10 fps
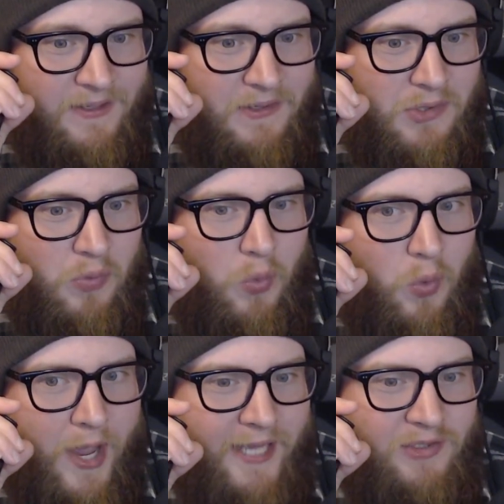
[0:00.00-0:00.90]
There's
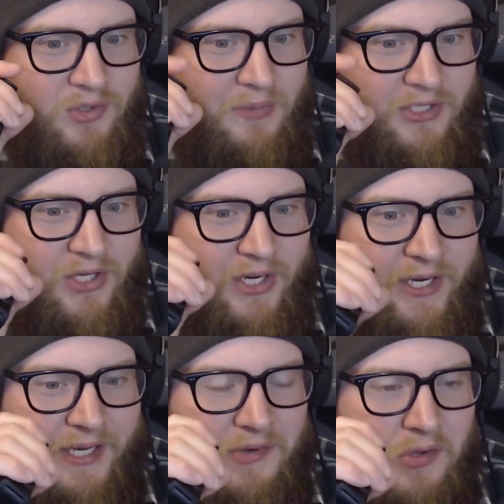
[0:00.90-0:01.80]
way too much
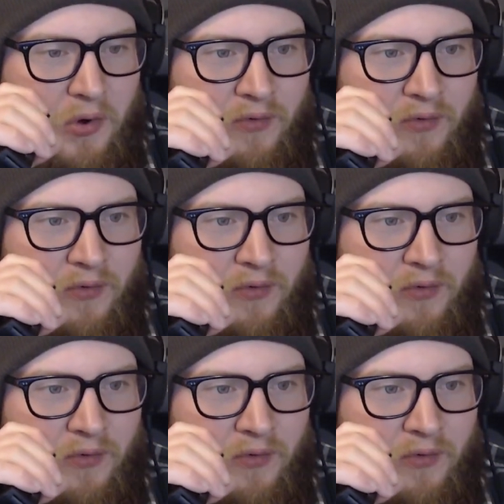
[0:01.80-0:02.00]
honey. It's